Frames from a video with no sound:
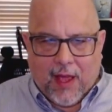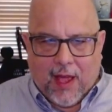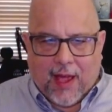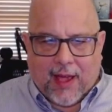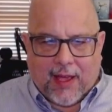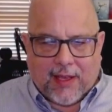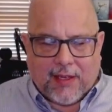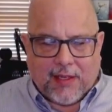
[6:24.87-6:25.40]

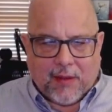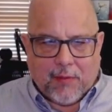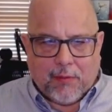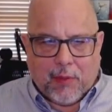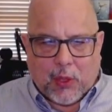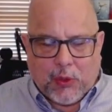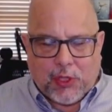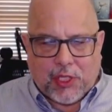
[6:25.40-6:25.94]
And
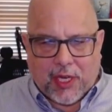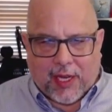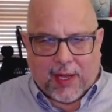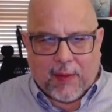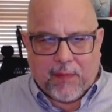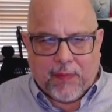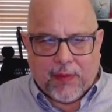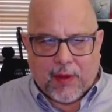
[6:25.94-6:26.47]

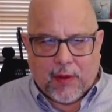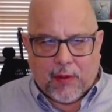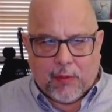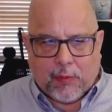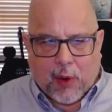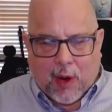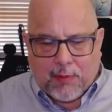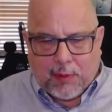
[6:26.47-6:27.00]
Moshe,
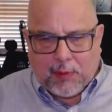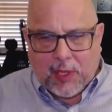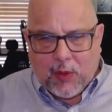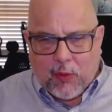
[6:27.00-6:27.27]
probably